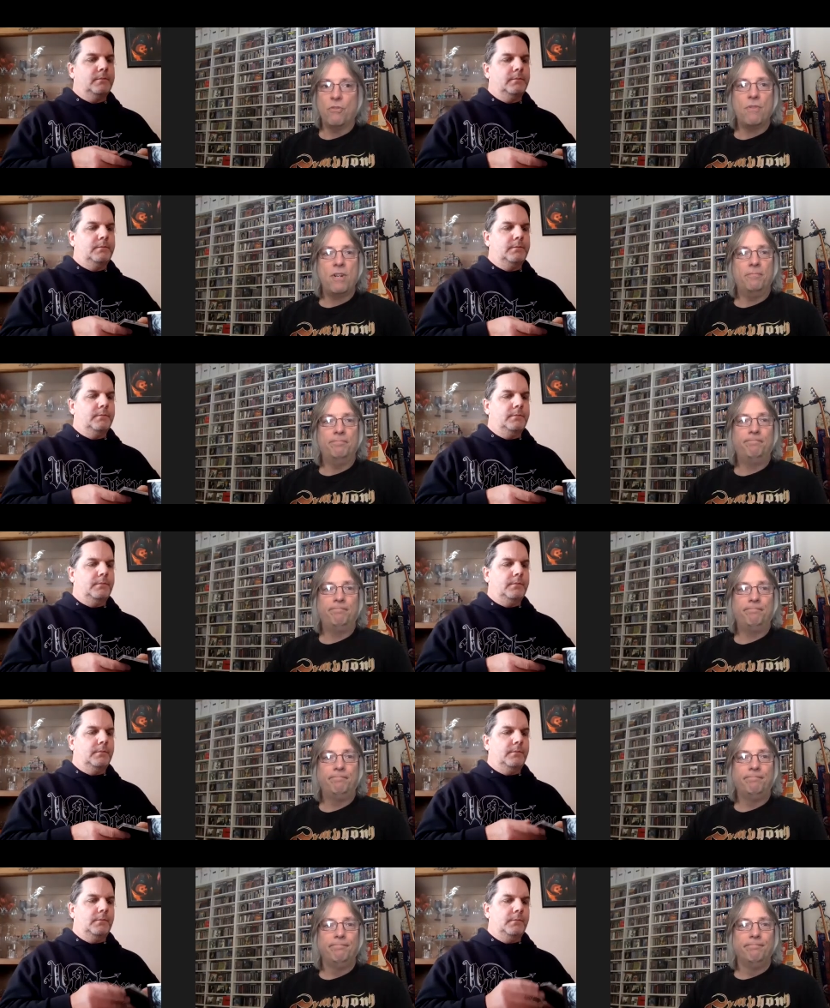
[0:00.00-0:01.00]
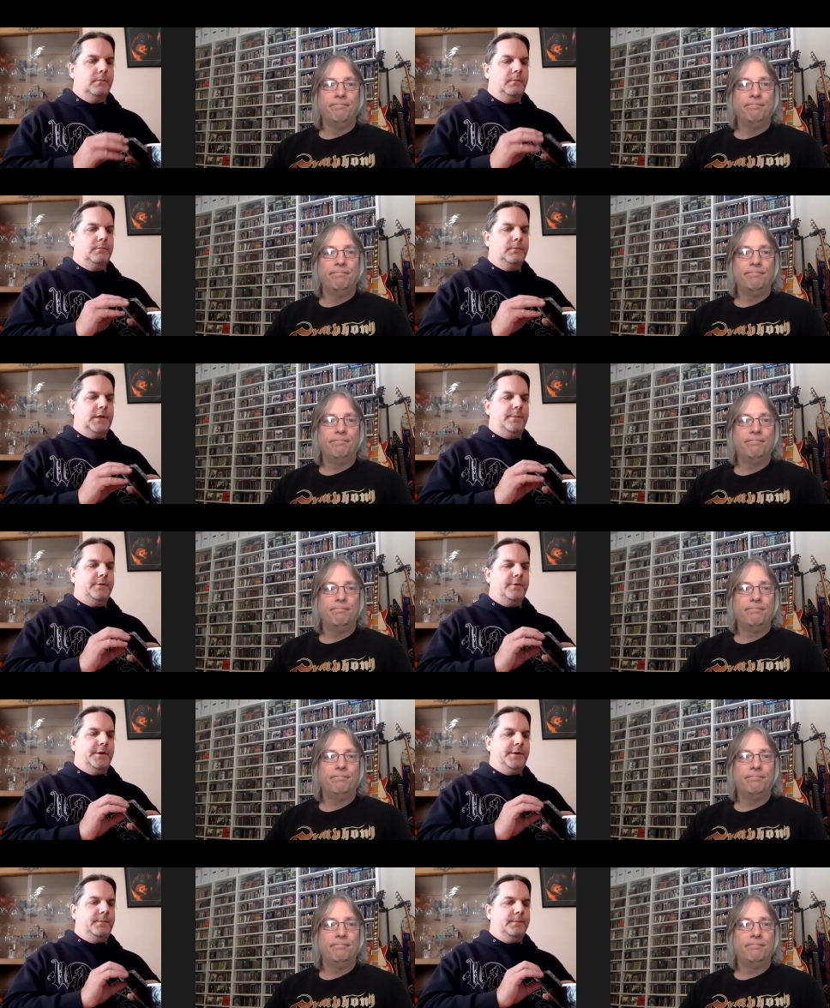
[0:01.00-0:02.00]
Speaker 1: three. Top
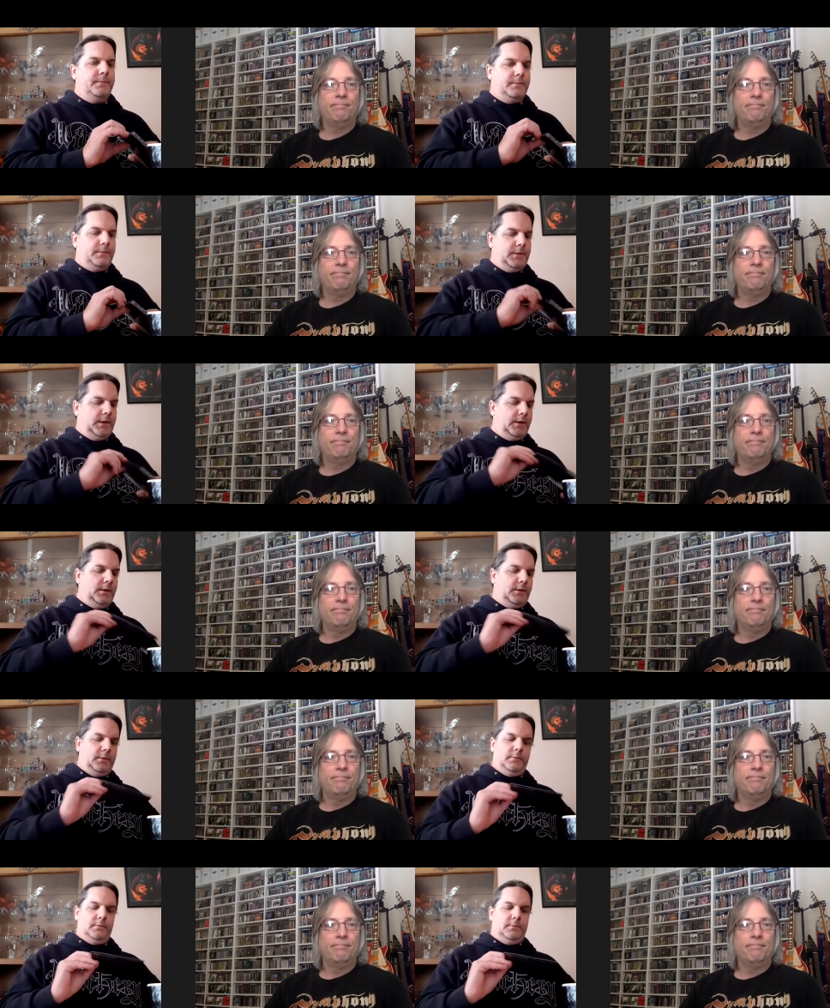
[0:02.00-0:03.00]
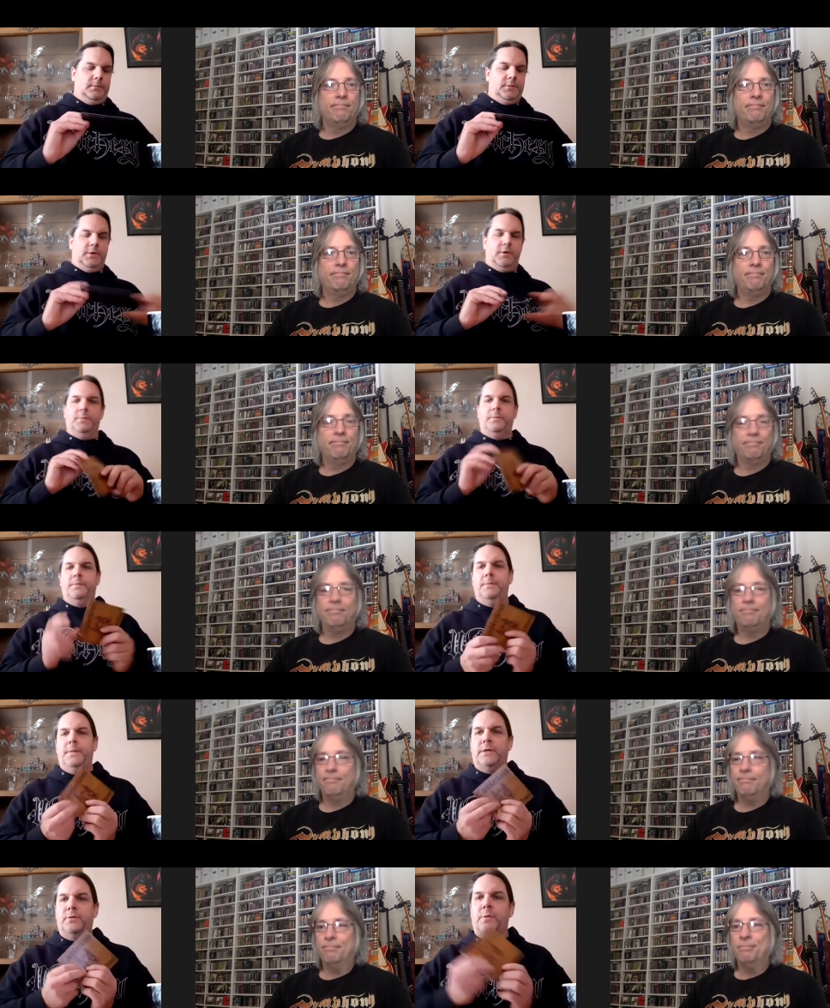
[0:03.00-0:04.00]
three. So
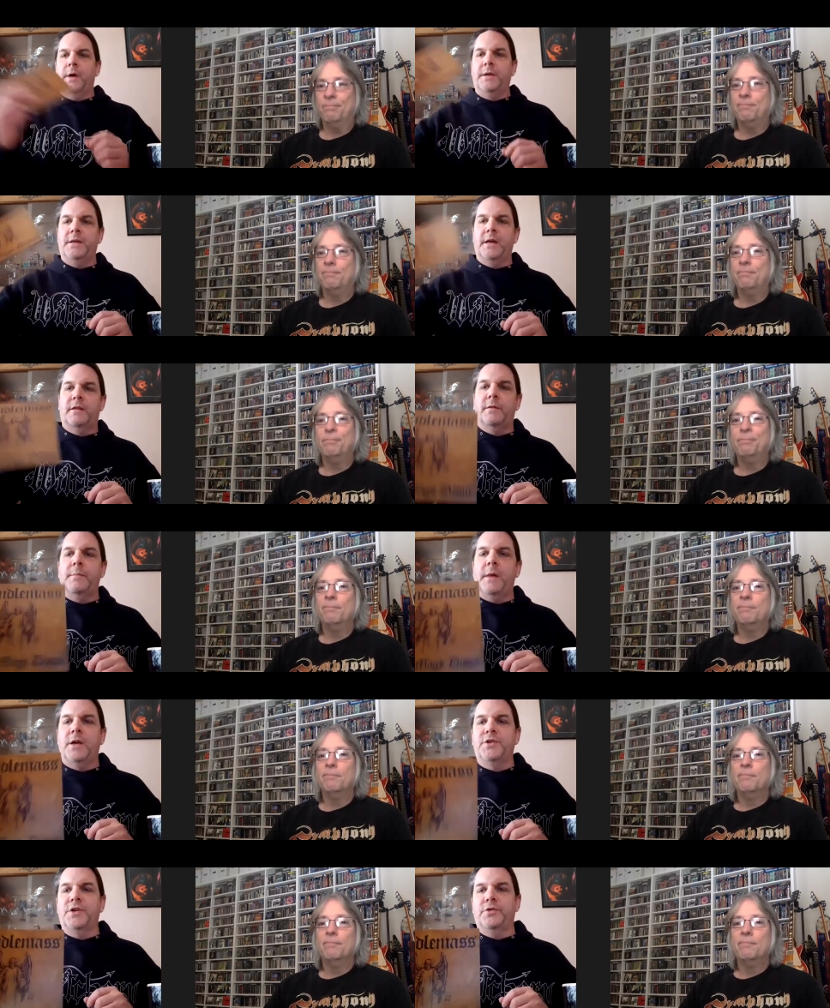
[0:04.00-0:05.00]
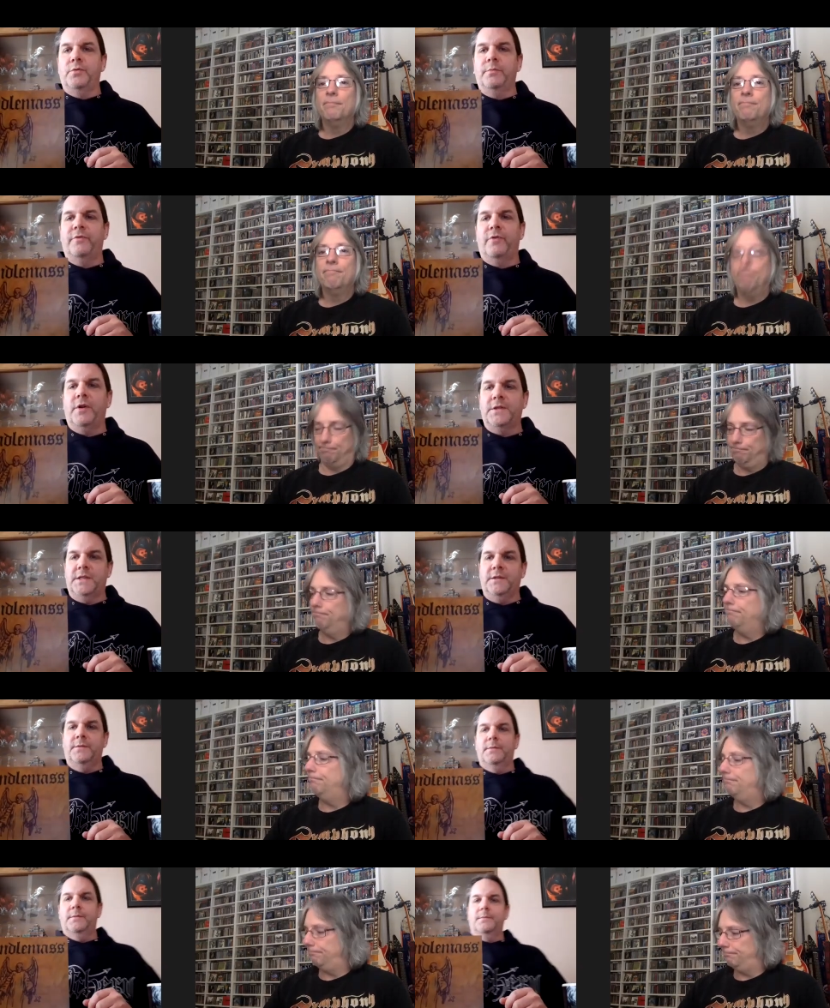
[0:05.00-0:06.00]
that's where my Death Magic Doom falls
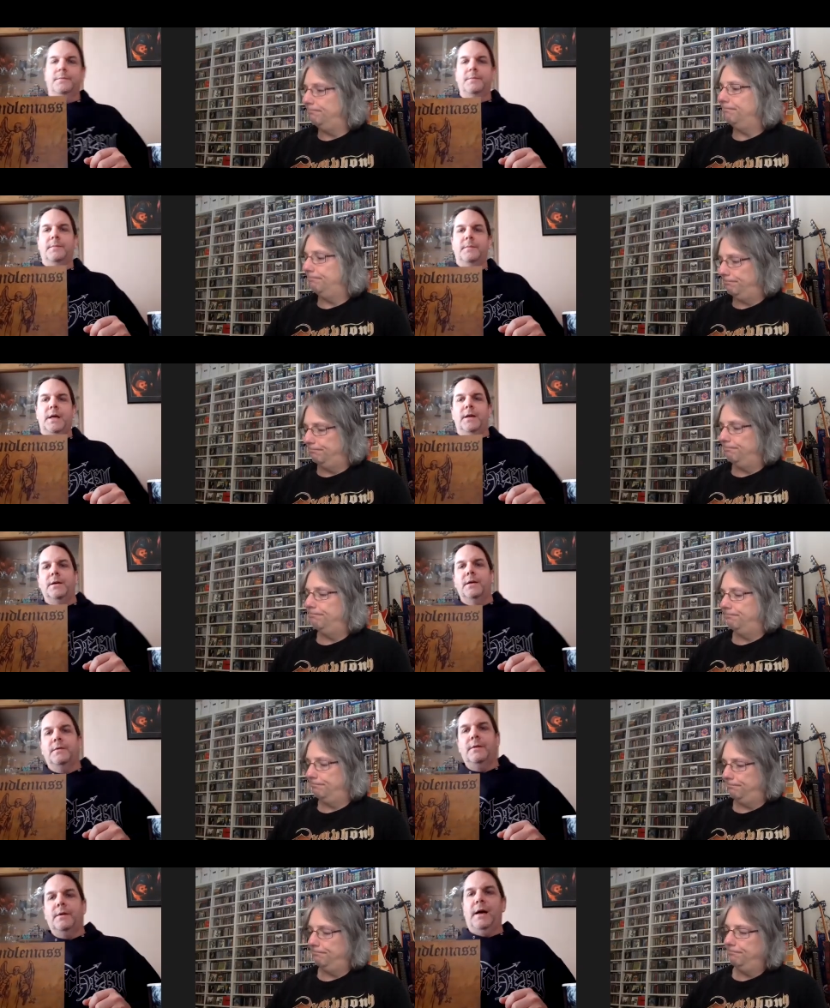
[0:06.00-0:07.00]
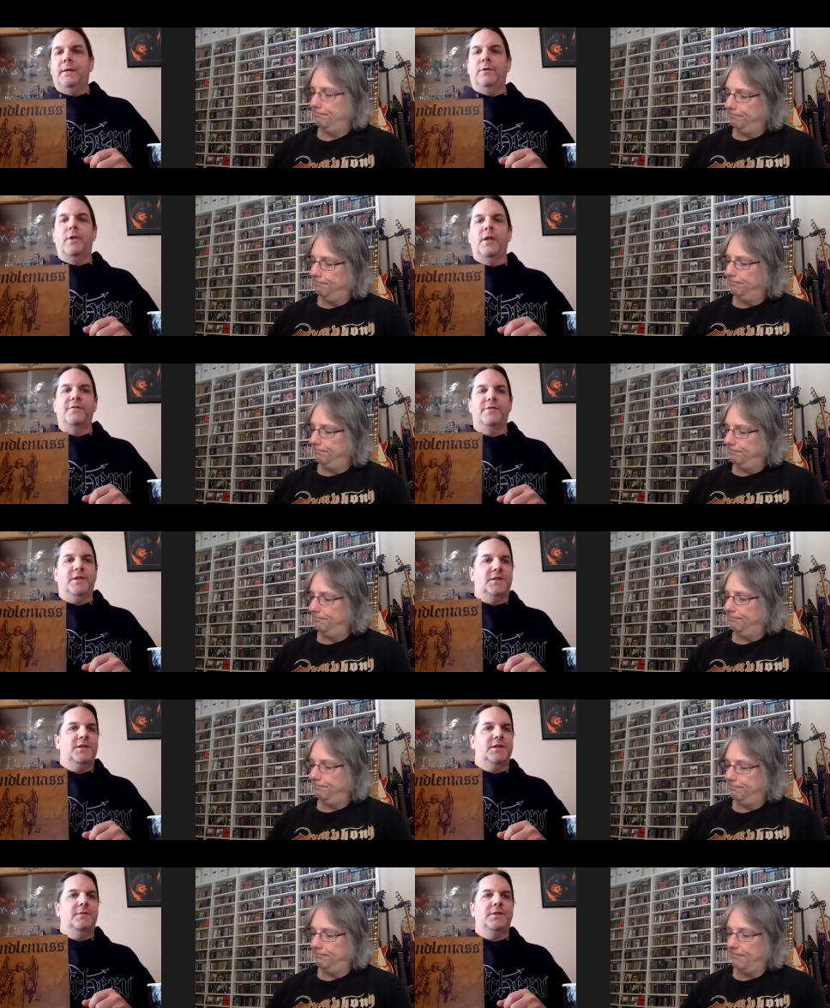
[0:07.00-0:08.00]
in. I love
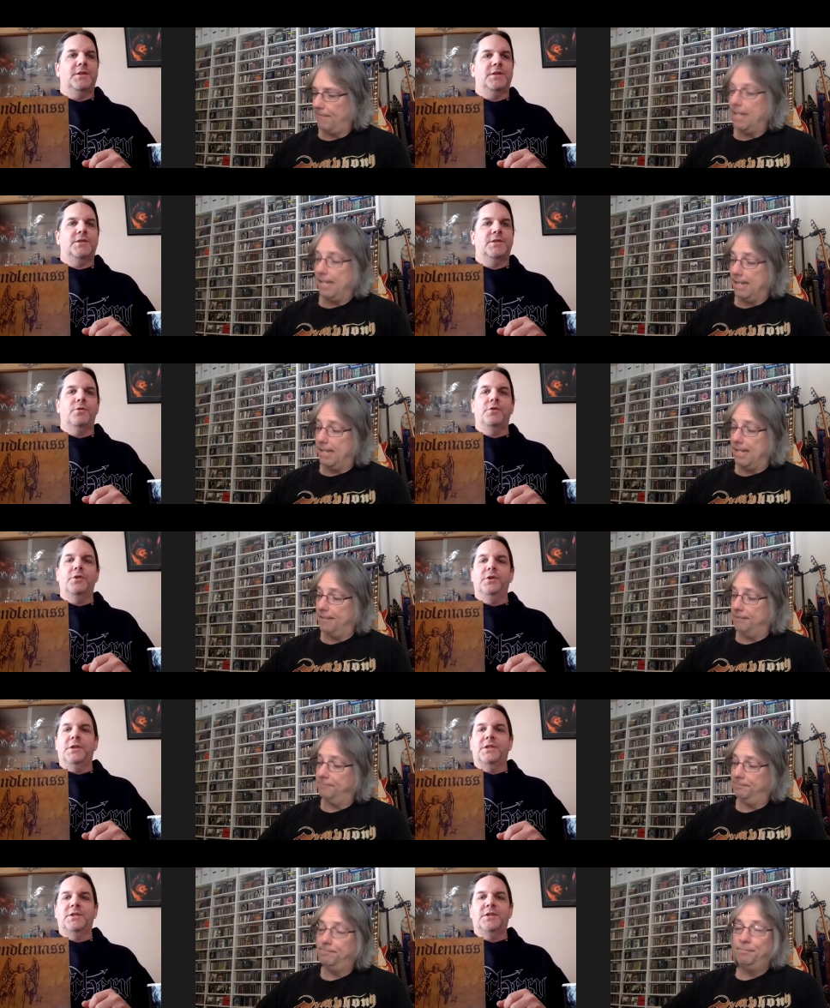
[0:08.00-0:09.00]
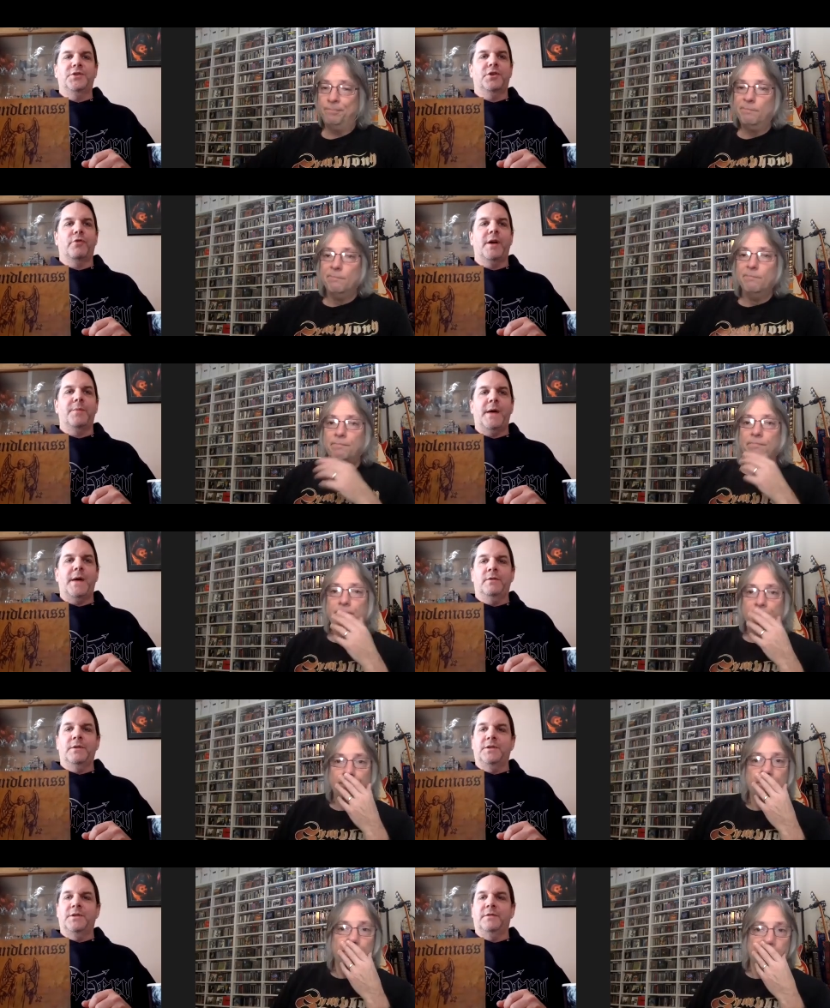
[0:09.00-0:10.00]
this. This is so good. It's such a great
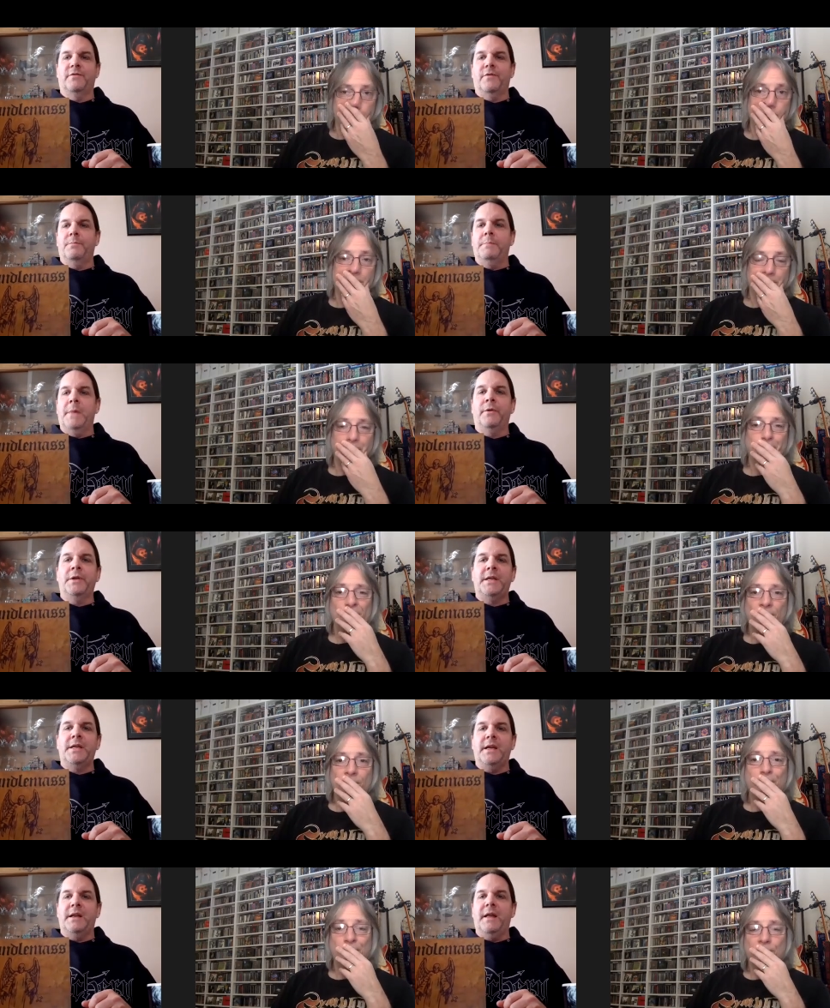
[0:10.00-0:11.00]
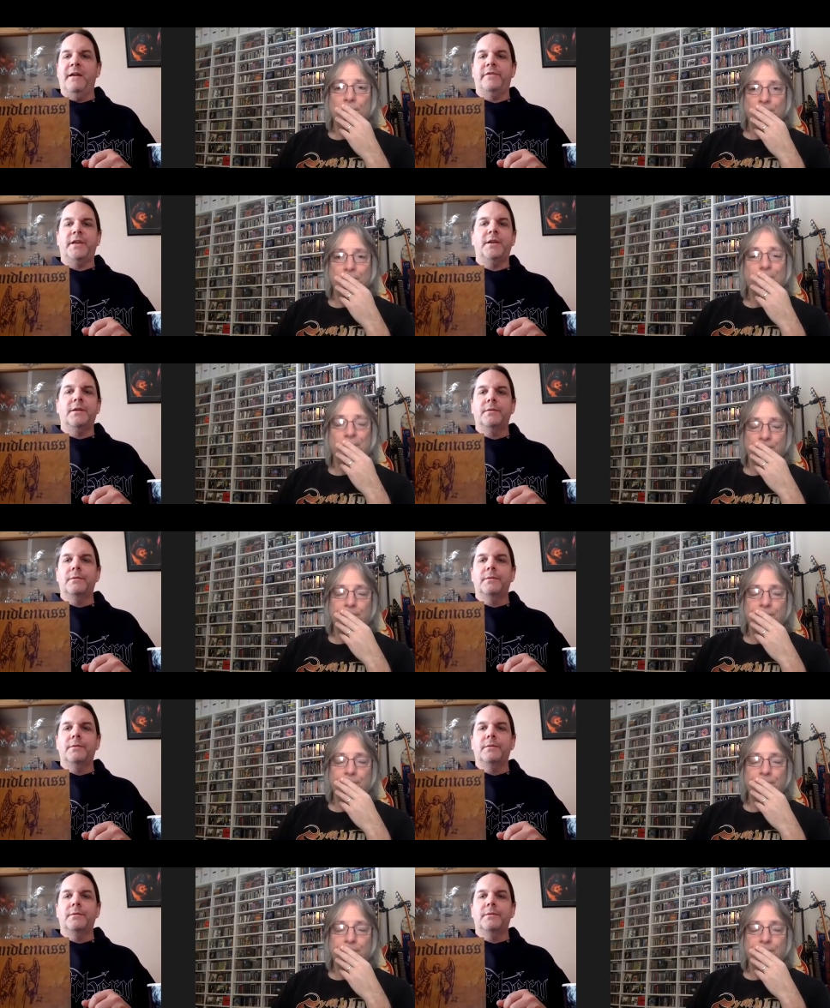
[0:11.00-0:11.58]
balance of melody and heavy.